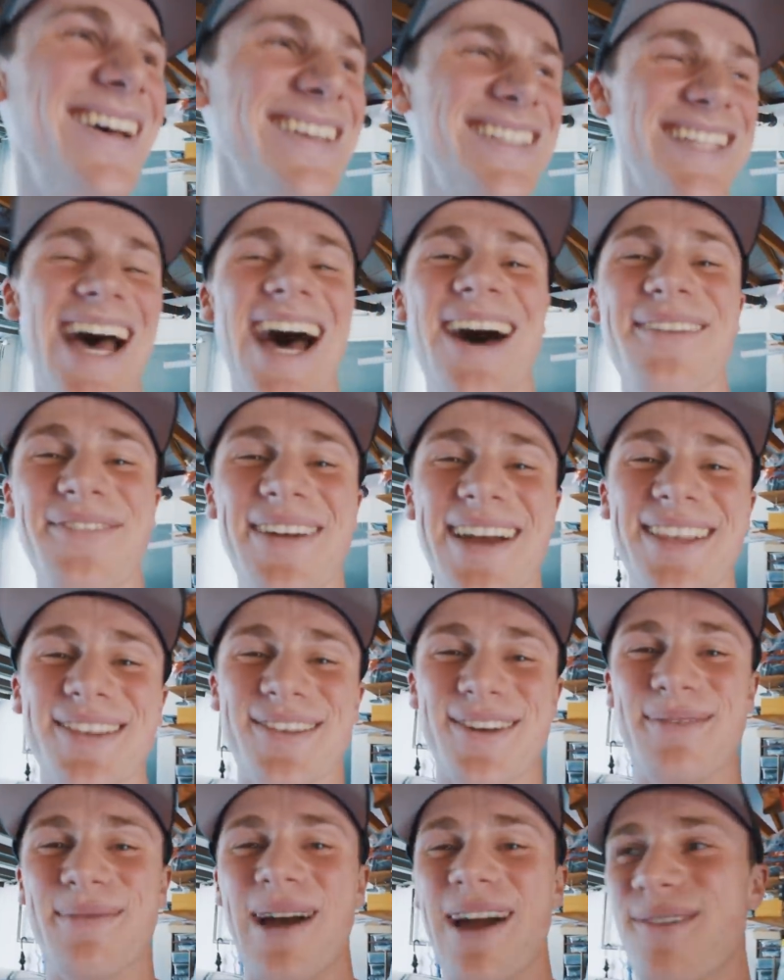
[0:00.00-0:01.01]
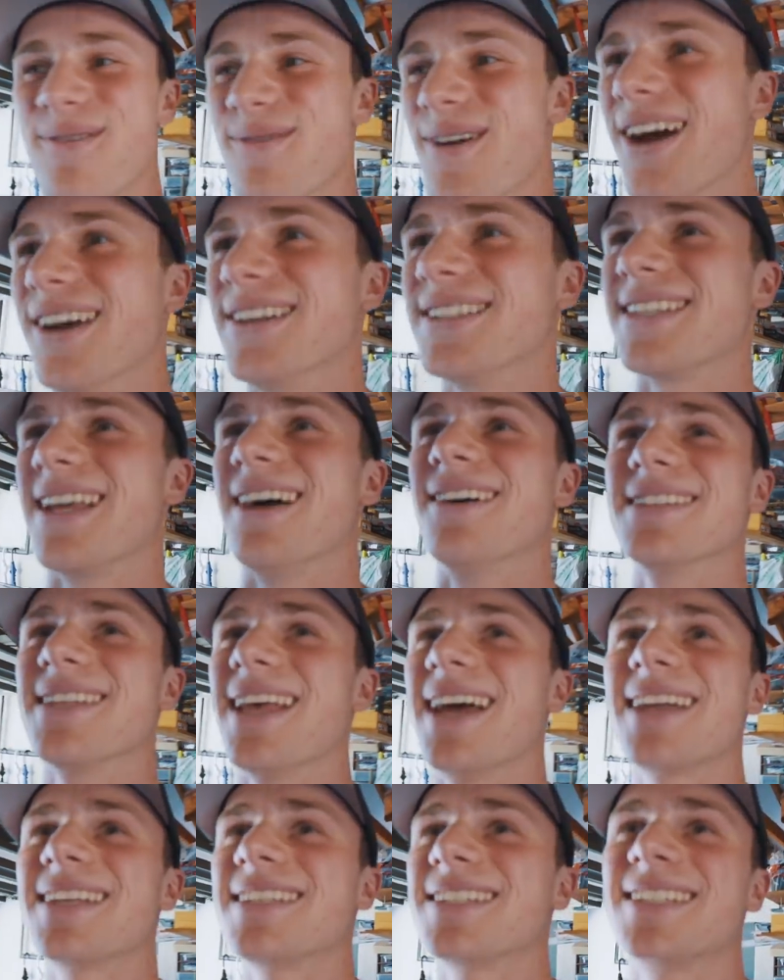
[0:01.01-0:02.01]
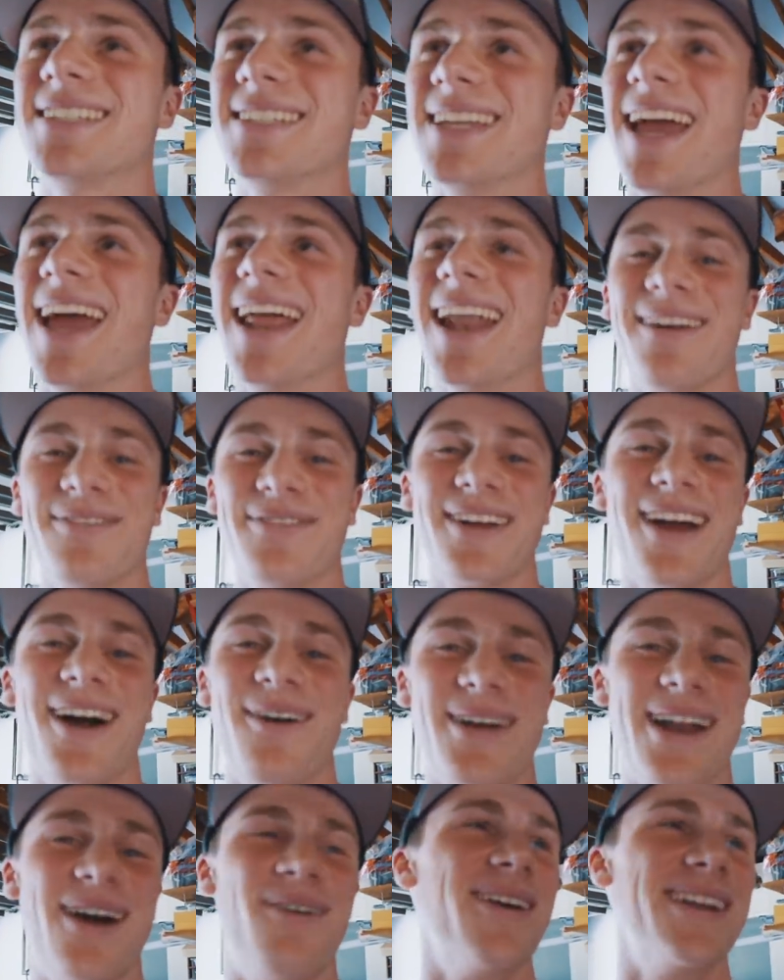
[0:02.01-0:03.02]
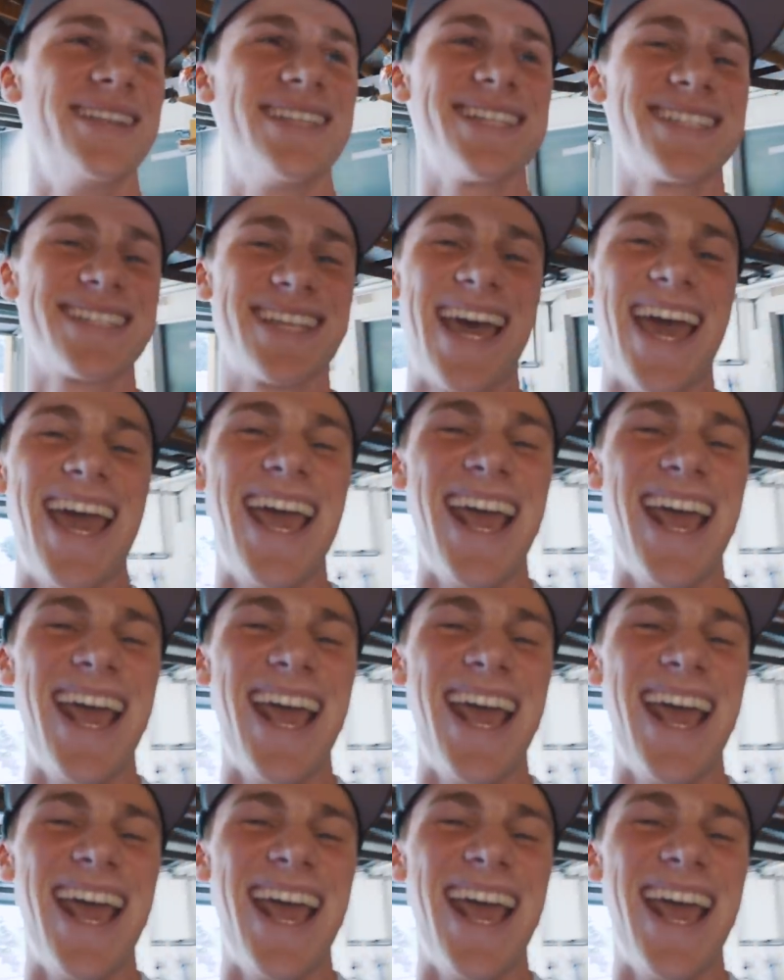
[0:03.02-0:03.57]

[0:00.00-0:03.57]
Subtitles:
was halfway through my roast and I was like, shit, I forgot what I wanted to